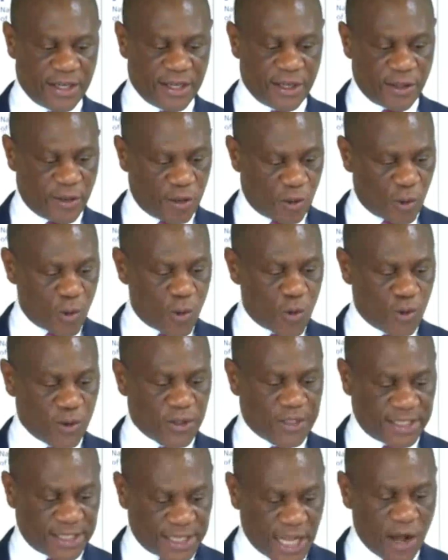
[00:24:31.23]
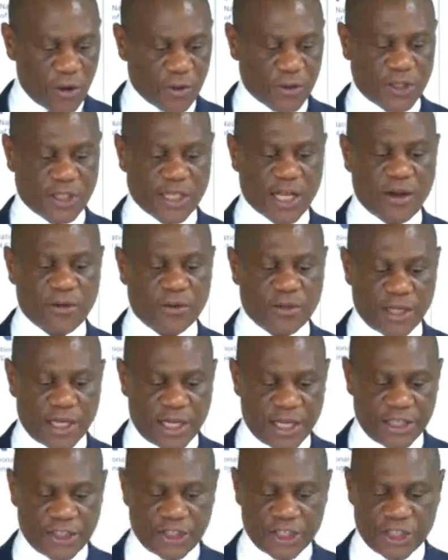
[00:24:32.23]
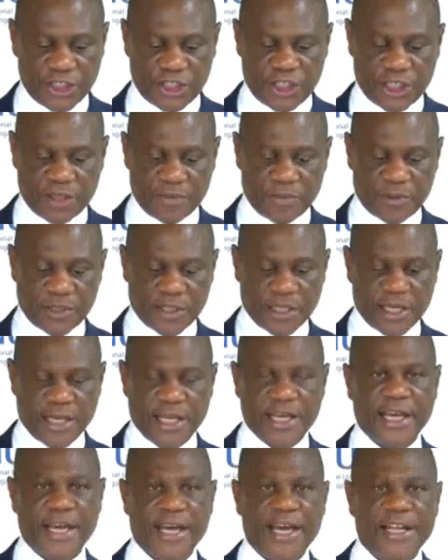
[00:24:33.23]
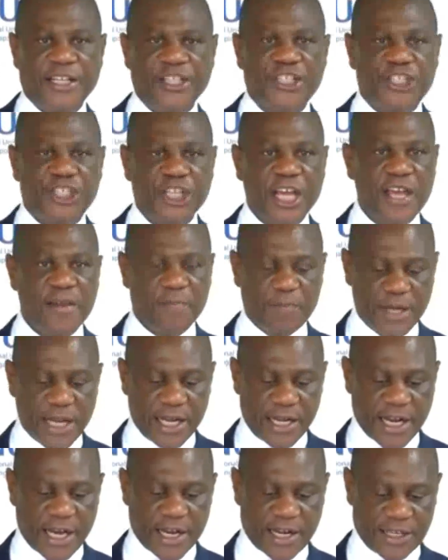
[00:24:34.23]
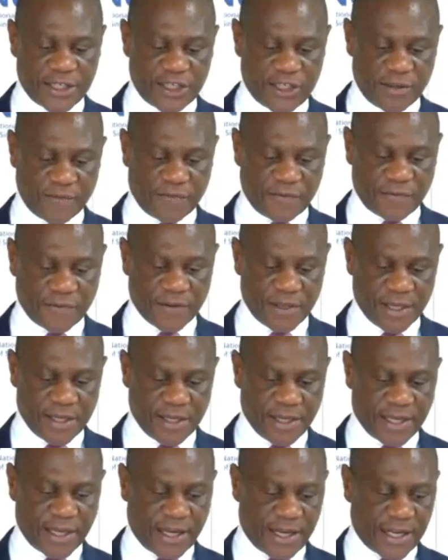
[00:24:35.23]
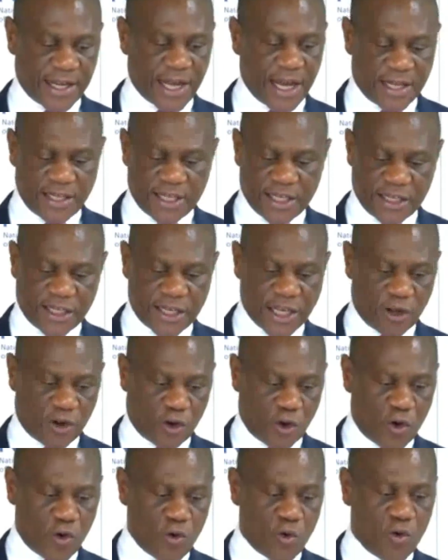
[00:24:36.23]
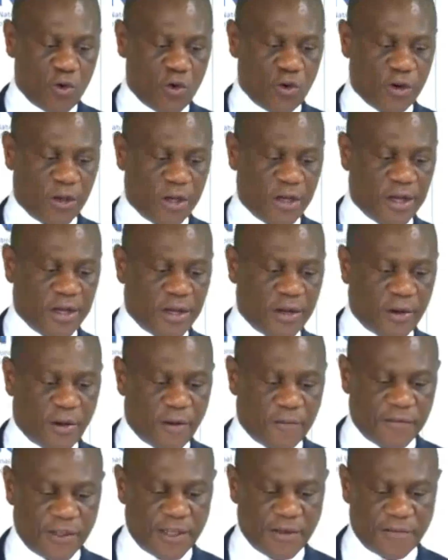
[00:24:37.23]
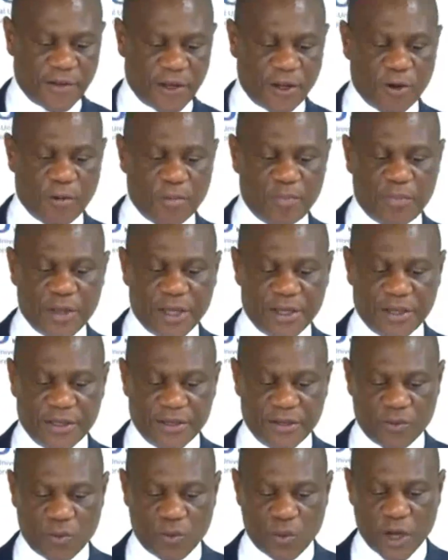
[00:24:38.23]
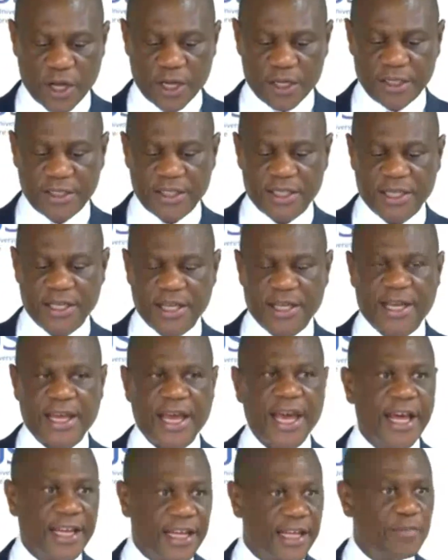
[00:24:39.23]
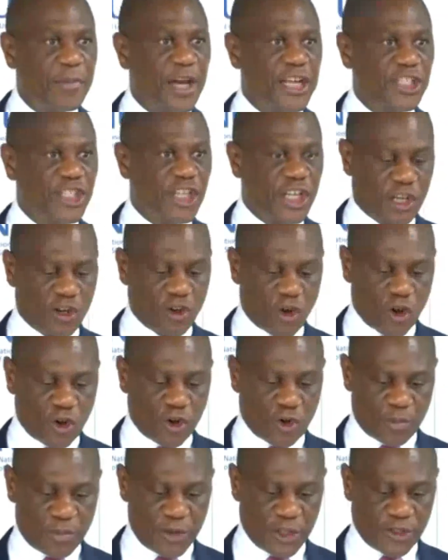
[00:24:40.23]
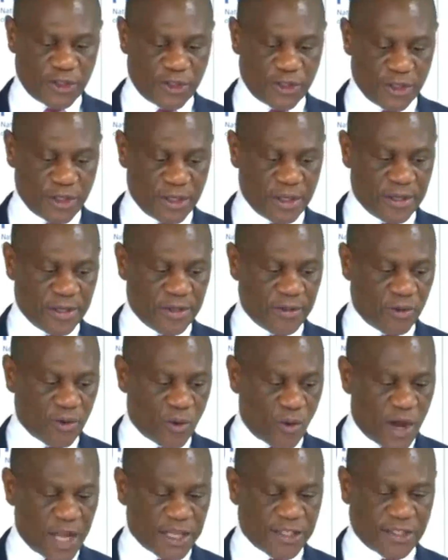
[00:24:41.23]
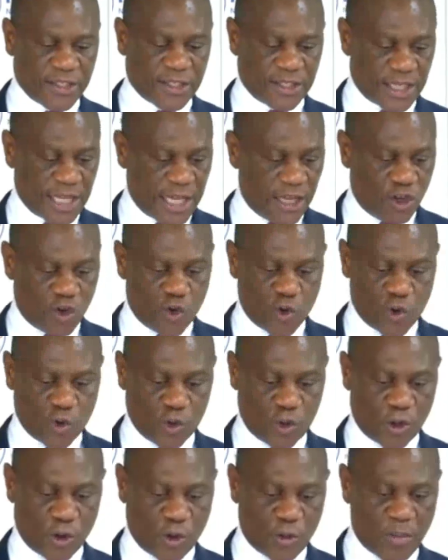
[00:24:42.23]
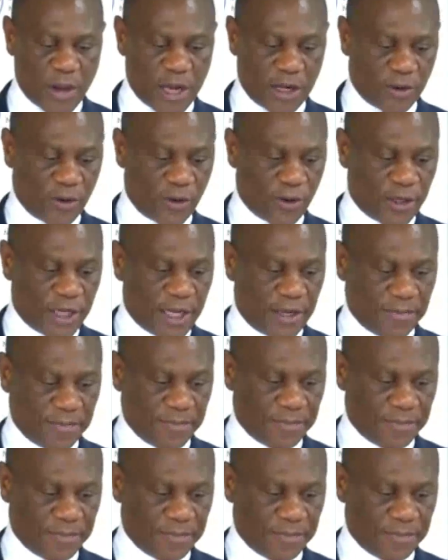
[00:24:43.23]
through South-South relationships and shape the narrative regarding the role of developing world and emerging economies towards a new global order.